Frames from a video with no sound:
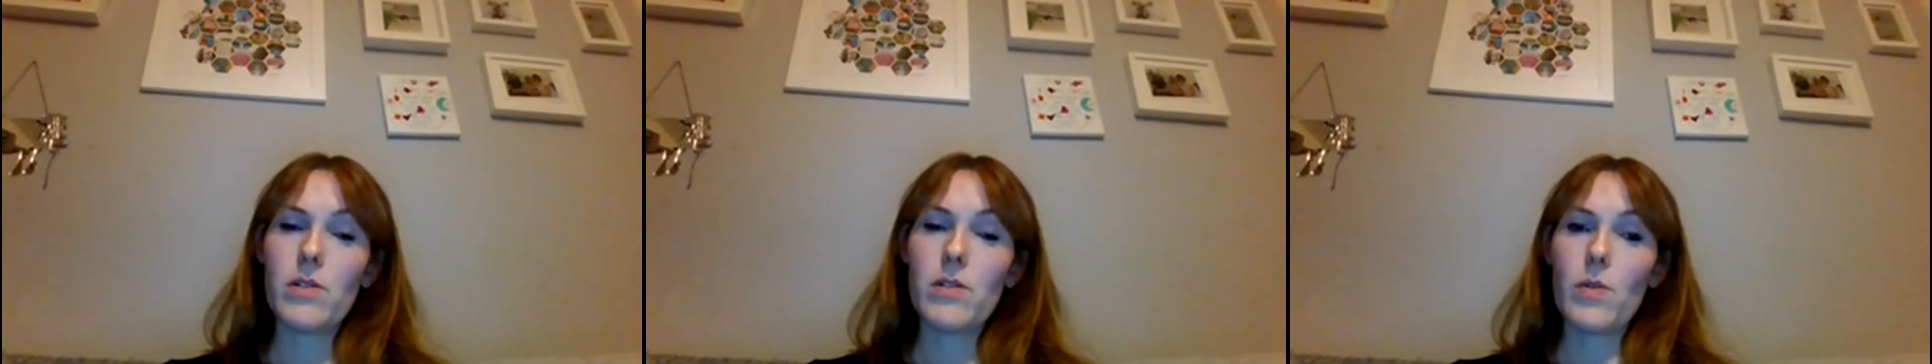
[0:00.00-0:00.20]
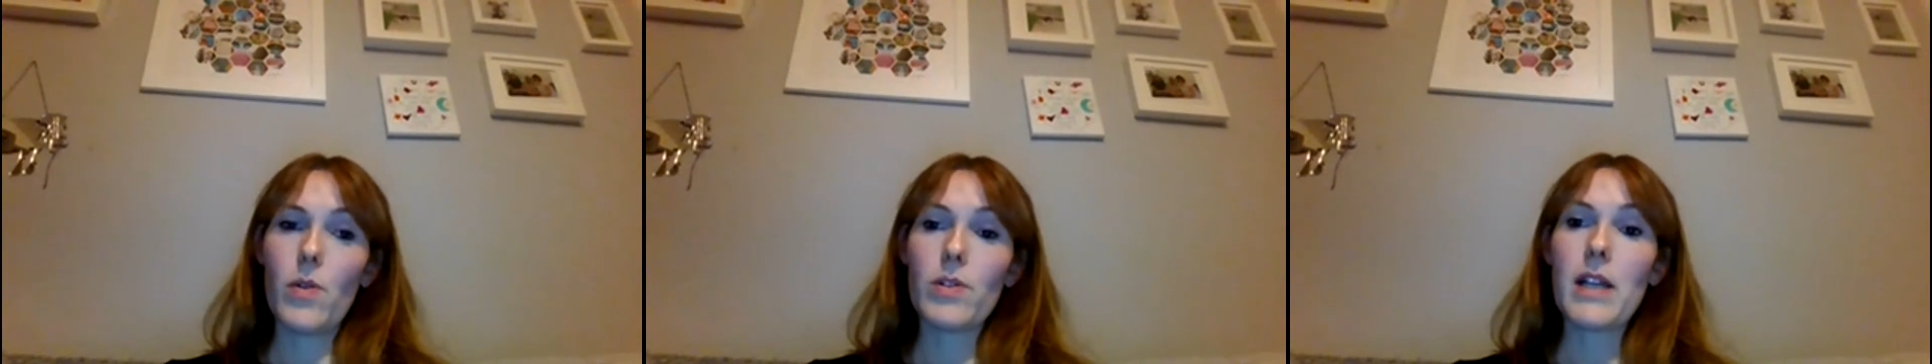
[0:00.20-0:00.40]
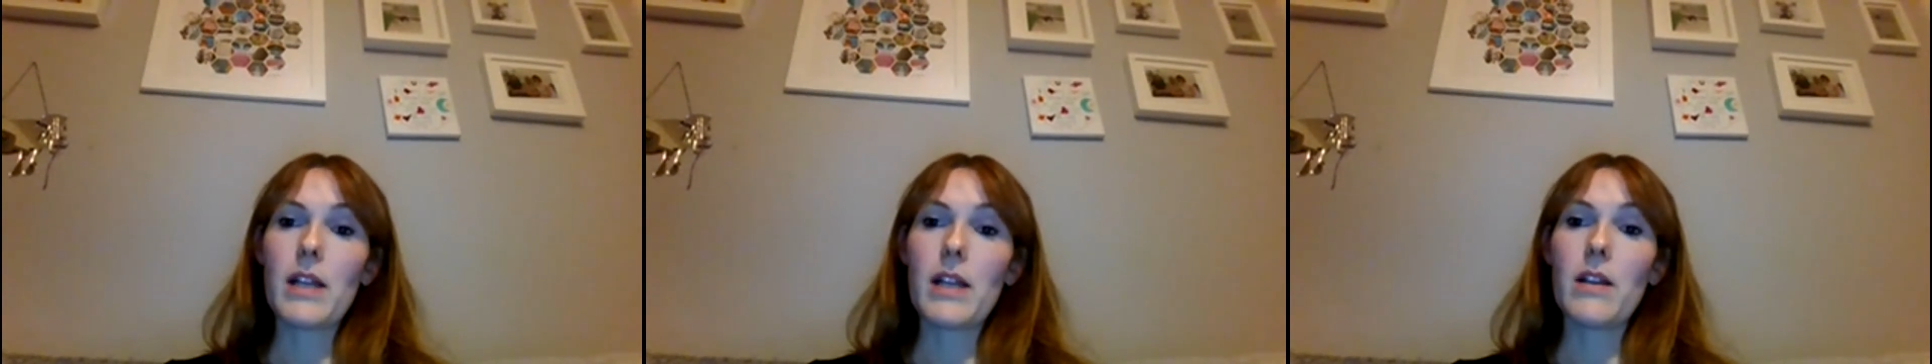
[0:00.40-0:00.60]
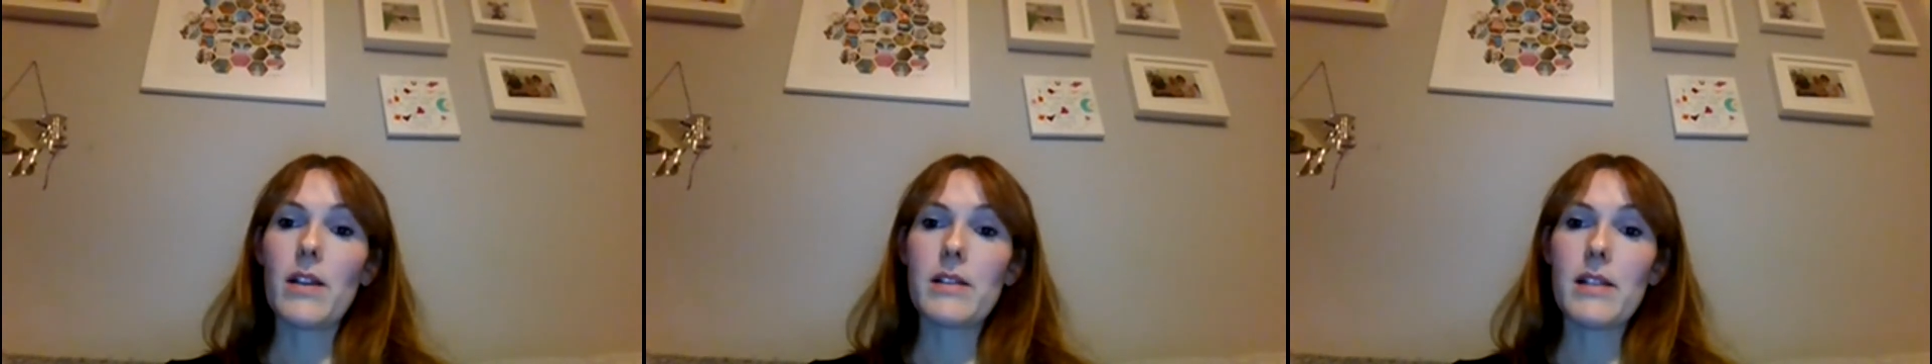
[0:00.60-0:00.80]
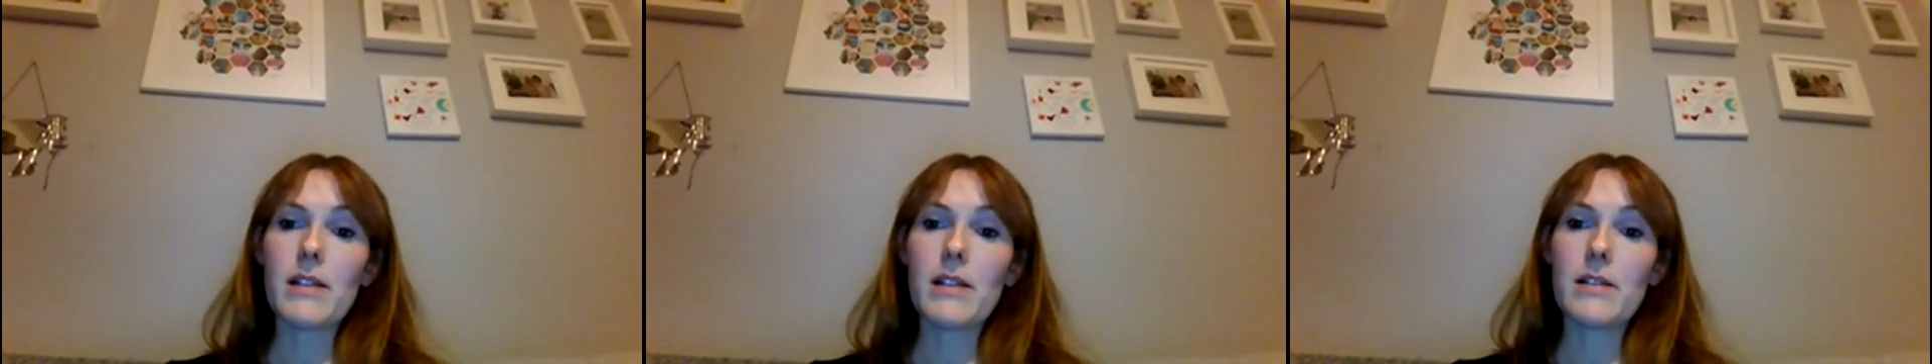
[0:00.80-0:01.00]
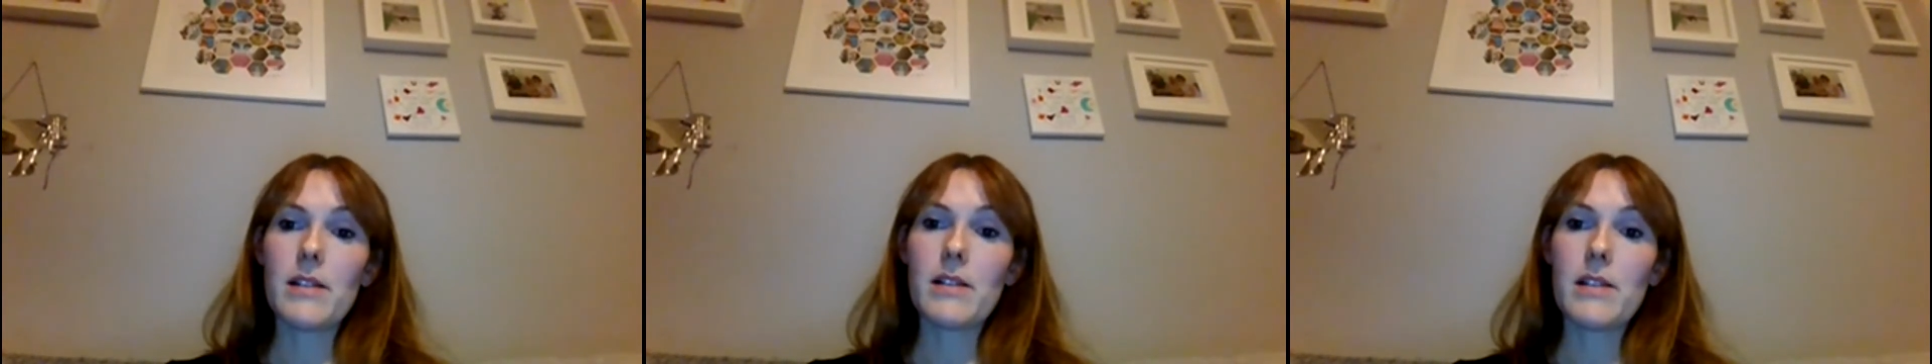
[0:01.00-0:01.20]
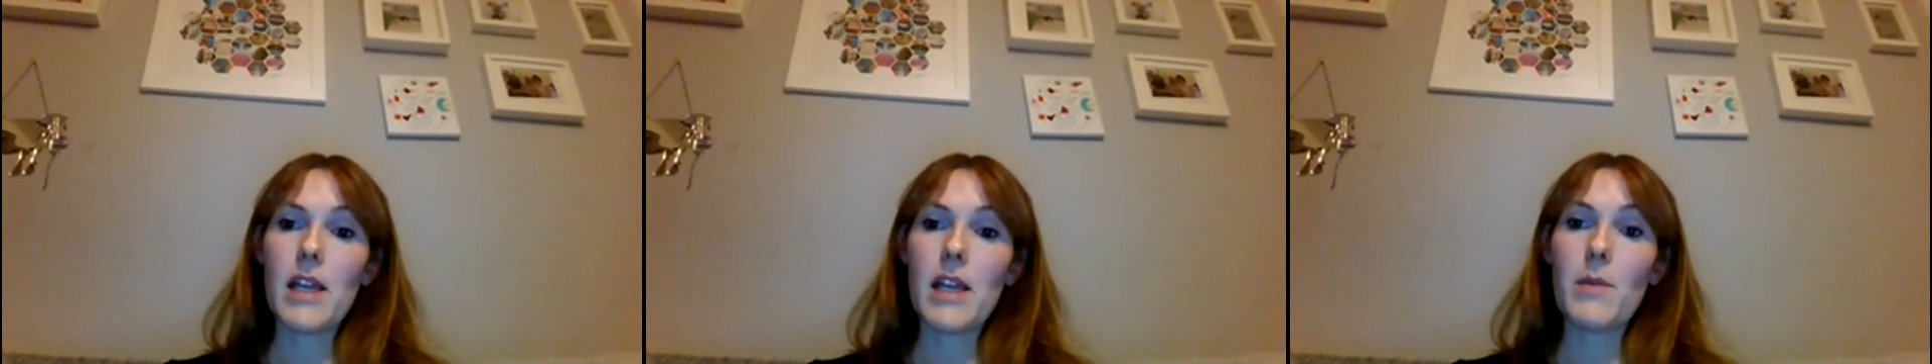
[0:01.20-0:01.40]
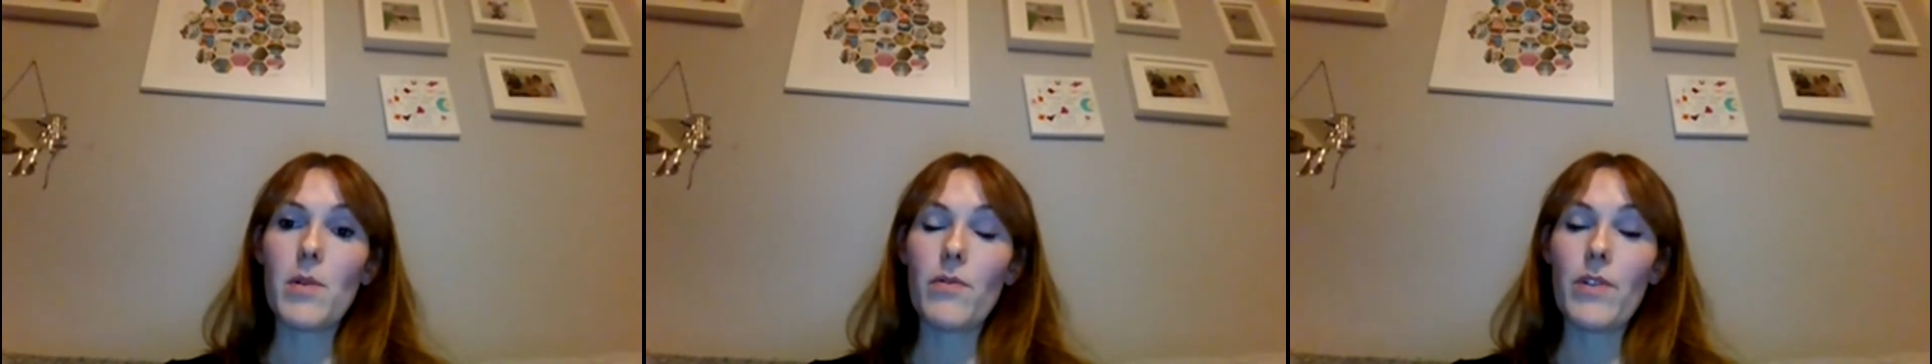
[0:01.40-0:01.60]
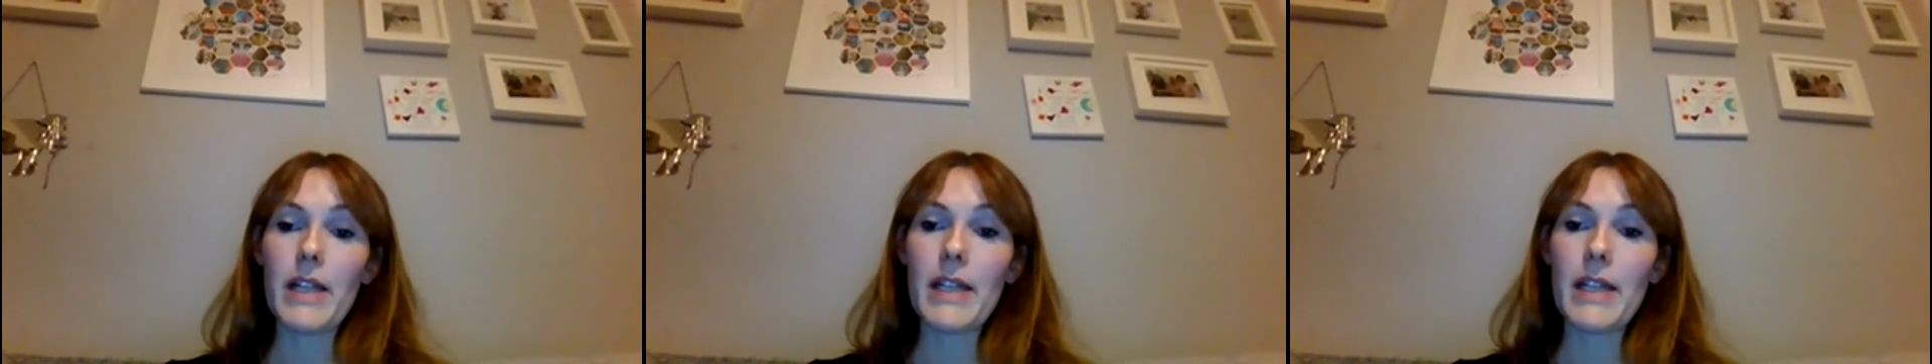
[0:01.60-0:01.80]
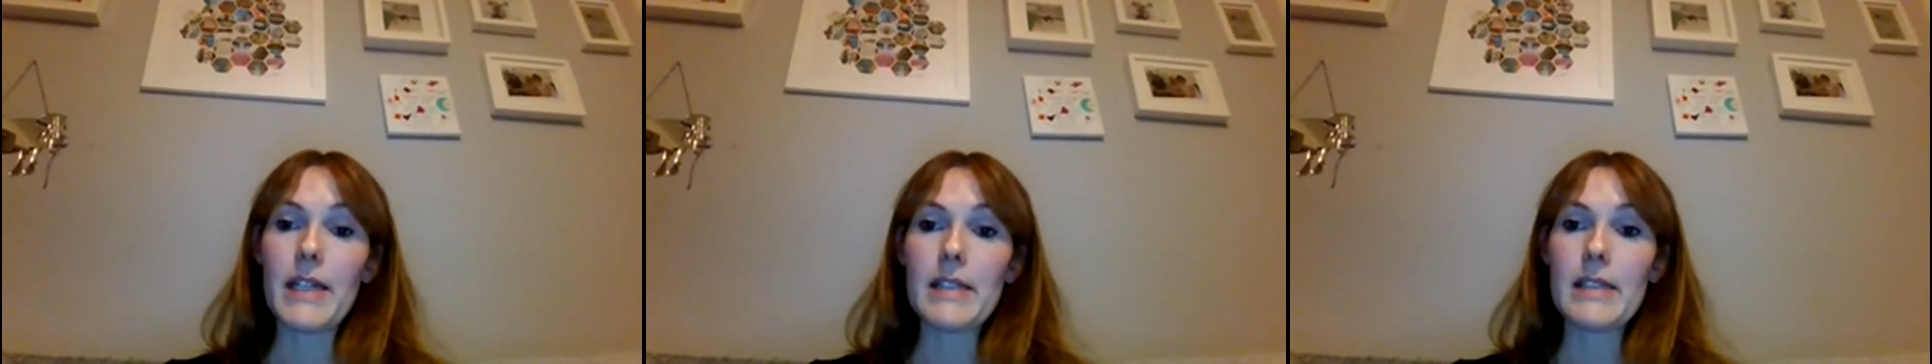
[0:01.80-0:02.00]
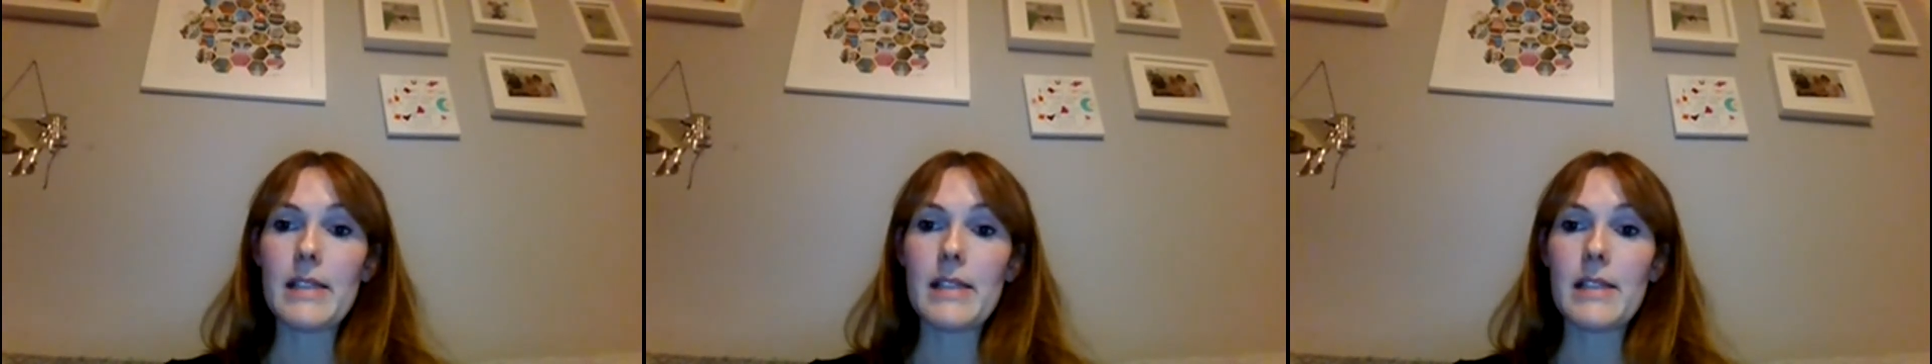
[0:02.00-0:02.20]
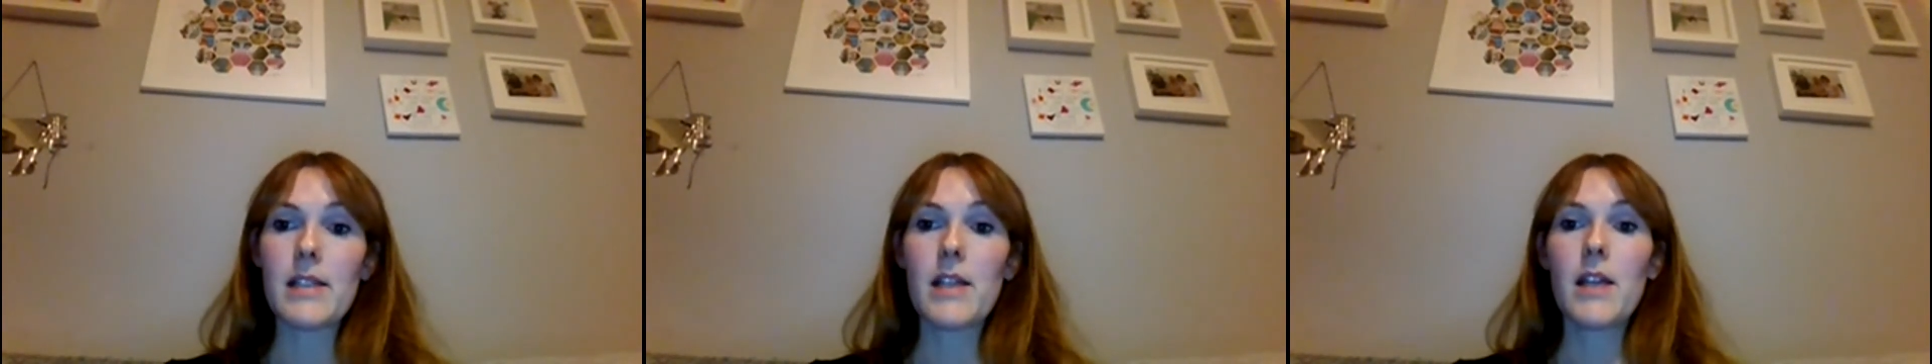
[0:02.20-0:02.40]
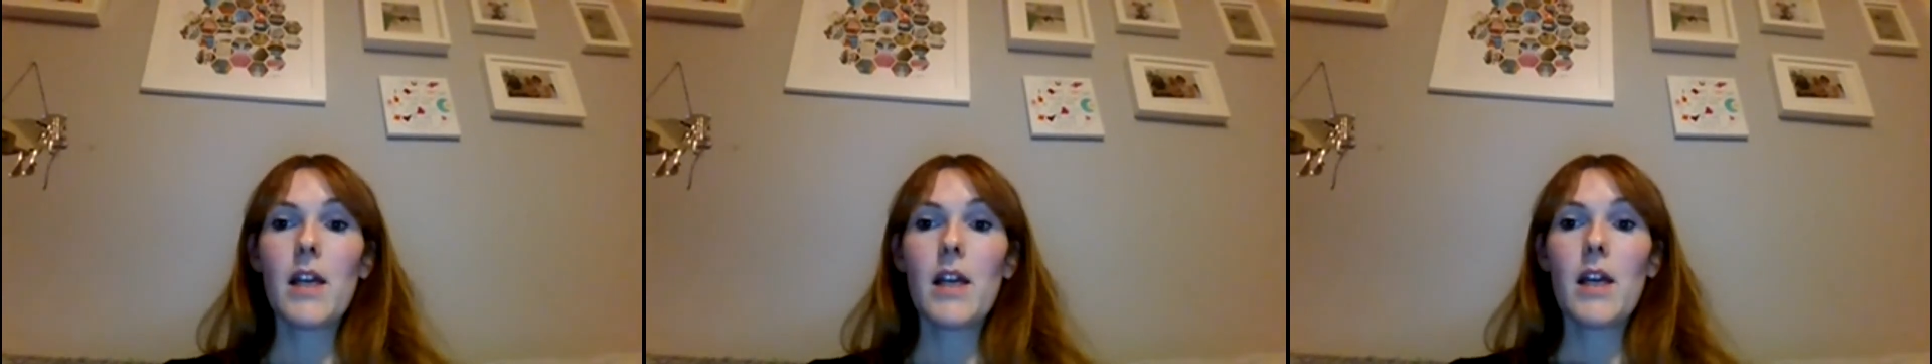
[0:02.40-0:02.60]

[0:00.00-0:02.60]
towards the end of their sentence, they were released.